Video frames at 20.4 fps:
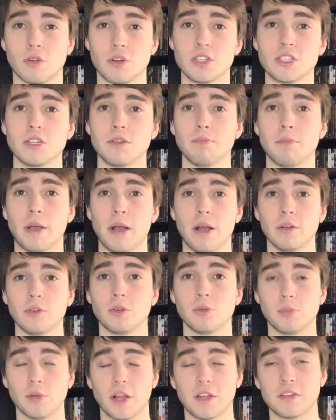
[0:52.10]
Christian Bale,
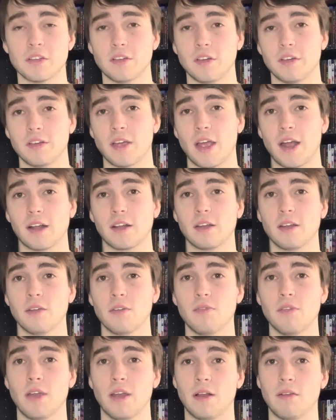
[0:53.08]
who plays a
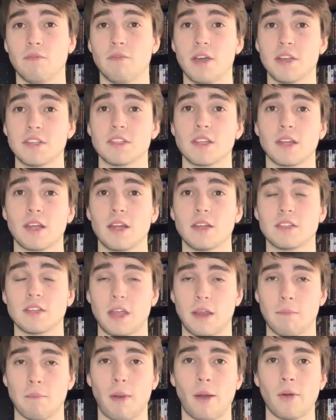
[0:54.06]
detective and investigates
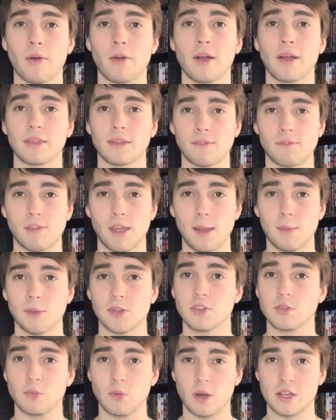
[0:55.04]
a murder at the
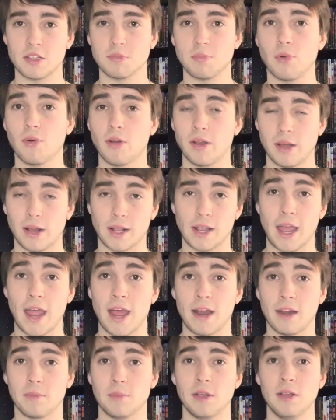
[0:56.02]
famous West Point
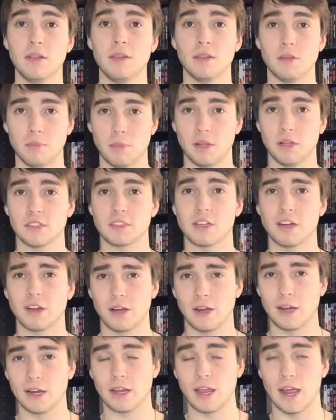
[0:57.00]
Academy, the
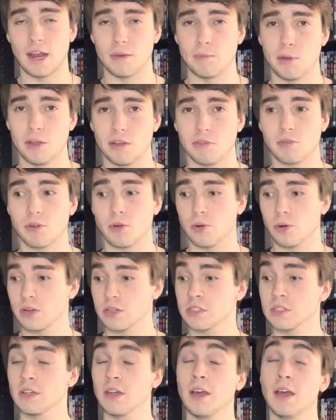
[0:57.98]
military academy, of course,
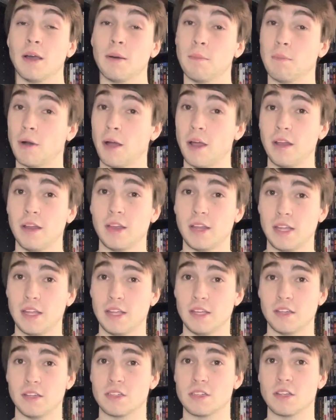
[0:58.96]
but
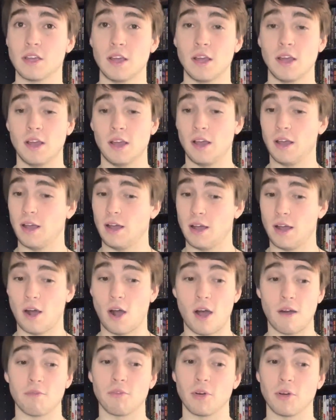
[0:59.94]
he is
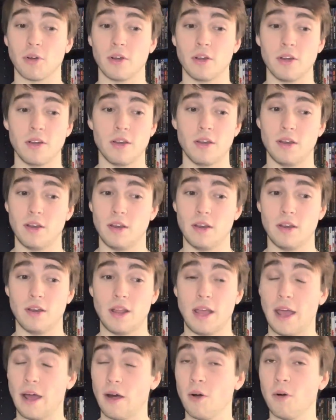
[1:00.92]
offered
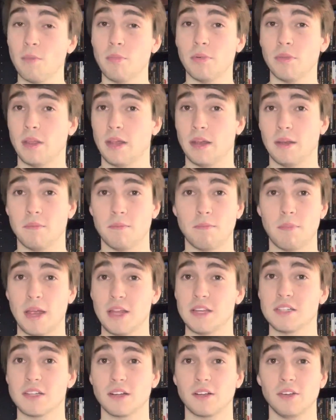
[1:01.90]
help and
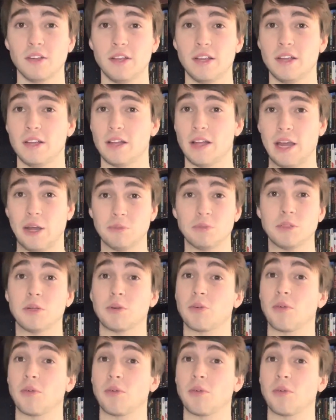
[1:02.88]
basically helps him